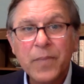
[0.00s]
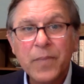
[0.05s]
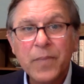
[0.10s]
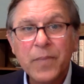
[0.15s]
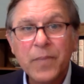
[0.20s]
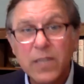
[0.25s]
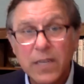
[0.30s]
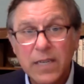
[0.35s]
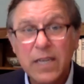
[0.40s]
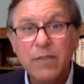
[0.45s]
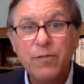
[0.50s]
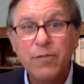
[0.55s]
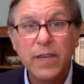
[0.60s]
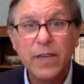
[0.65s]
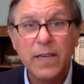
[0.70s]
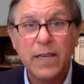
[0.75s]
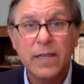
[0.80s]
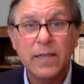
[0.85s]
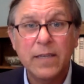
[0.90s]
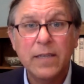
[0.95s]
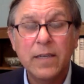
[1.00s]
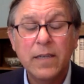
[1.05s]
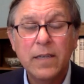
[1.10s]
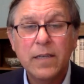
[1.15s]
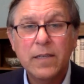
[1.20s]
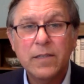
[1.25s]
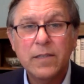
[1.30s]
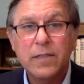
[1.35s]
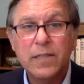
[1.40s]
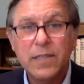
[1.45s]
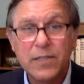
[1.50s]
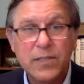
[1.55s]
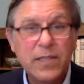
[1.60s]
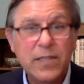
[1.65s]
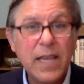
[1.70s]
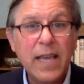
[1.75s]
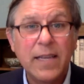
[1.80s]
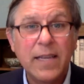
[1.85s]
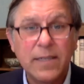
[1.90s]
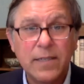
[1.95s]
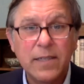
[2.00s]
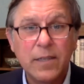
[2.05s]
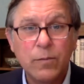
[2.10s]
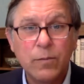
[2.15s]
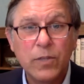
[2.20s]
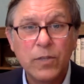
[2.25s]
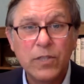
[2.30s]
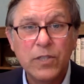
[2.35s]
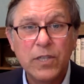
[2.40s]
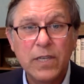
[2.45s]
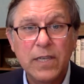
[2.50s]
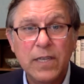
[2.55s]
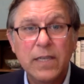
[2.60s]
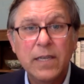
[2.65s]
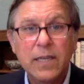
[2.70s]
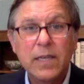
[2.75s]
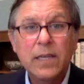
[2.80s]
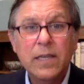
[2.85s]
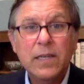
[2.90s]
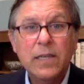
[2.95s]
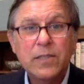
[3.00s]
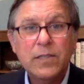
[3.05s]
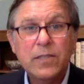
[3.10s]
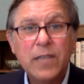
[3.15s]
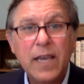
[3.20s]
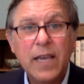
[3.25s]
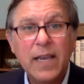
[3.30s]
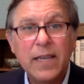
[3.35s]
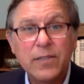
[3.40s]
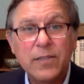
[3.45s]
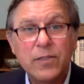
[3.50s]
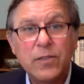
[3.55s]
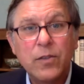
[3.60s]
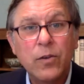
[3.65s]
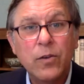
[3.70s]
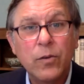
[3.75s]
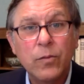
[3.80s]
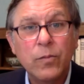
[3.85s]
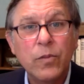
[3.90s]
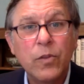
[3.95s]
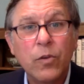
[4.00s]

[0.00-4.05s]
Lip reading: significant dissent in which he says the